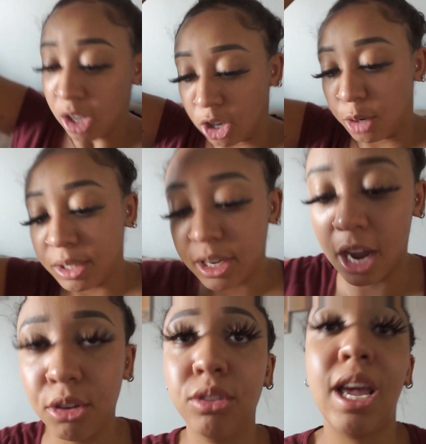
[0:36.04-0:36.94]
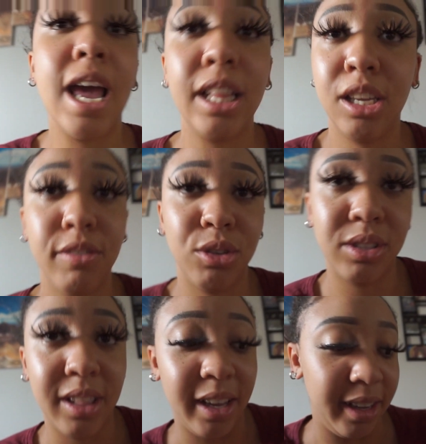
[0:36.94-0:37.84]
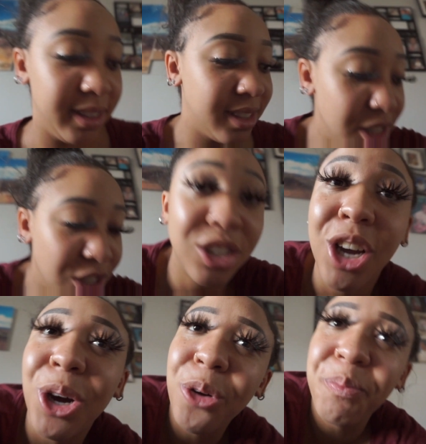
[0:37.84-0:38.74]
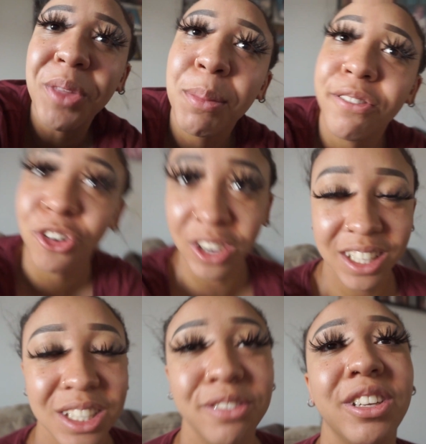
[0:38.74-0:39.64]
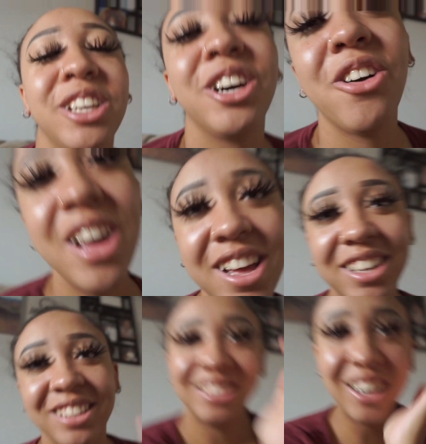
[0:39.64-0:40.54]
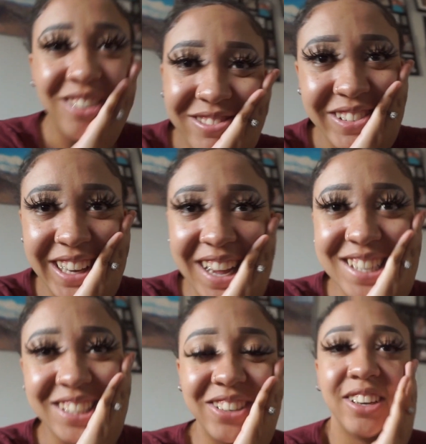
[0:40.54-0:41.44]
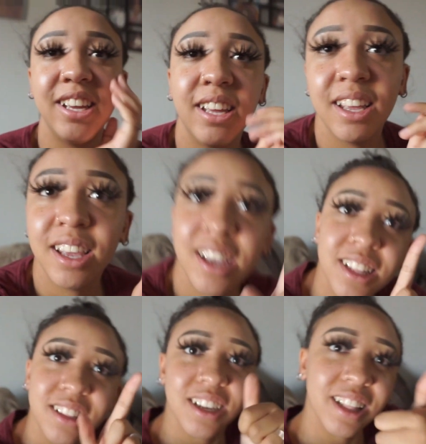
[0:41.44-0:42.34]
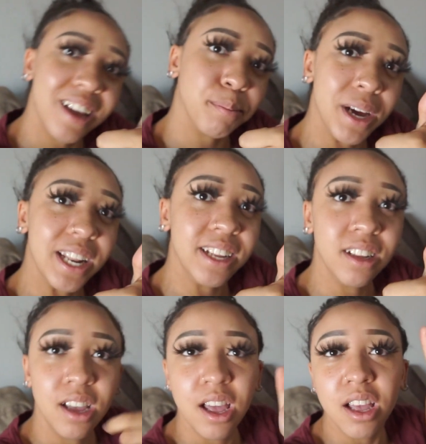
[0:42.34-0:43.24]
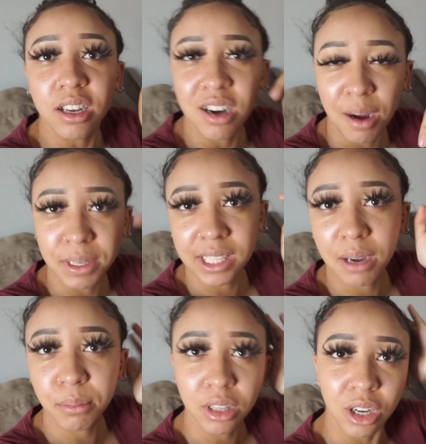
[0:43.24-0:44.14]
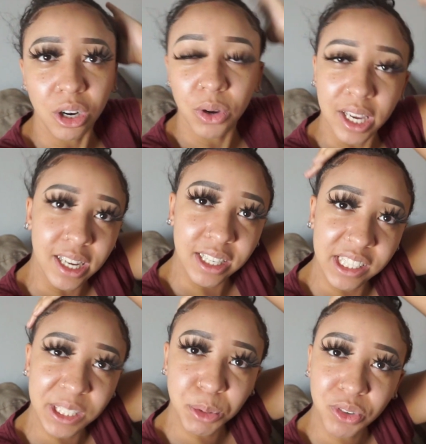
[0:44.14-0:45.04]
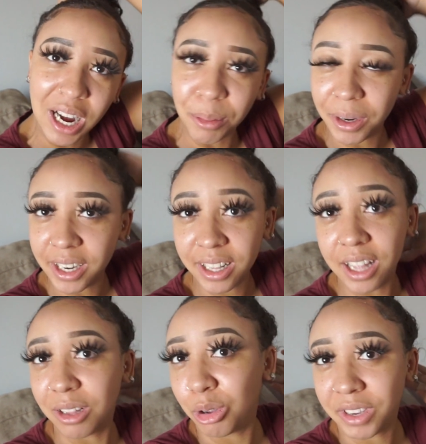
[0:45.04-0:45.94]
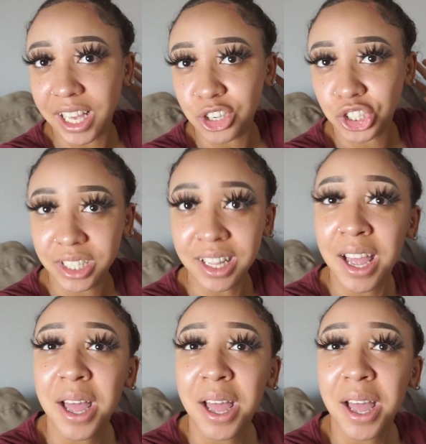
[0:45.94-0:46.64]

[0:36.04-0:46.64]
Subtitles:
It could be titled any of those things. So before we get this video, don't forget to hit the like button, comment down below, and hit the subscribe button and the notification